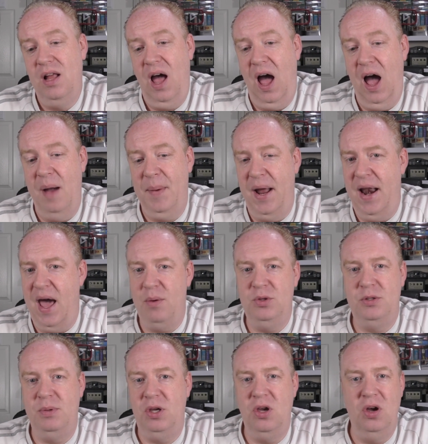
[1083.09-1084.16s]
And that
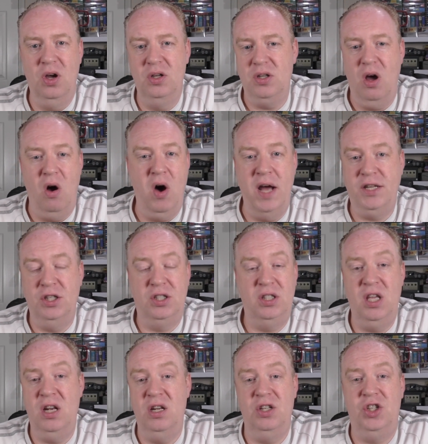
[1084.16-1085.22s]
was because I just
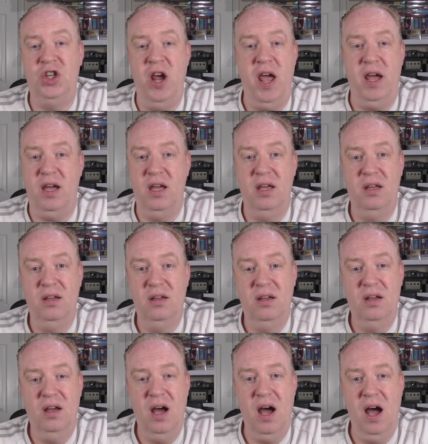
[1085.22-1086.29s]
didn't check
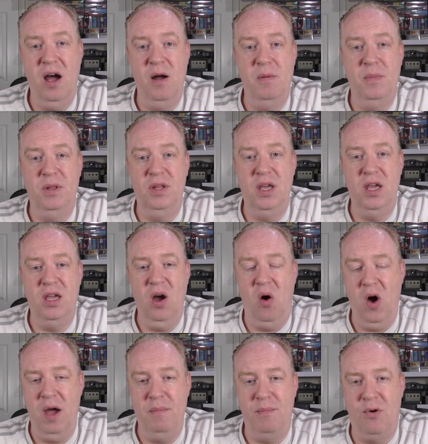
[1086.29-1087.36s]
the
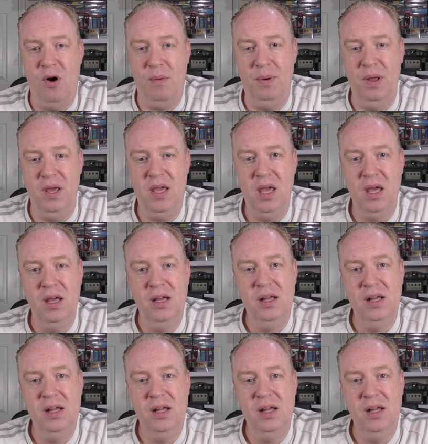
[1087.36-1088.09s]
item properly,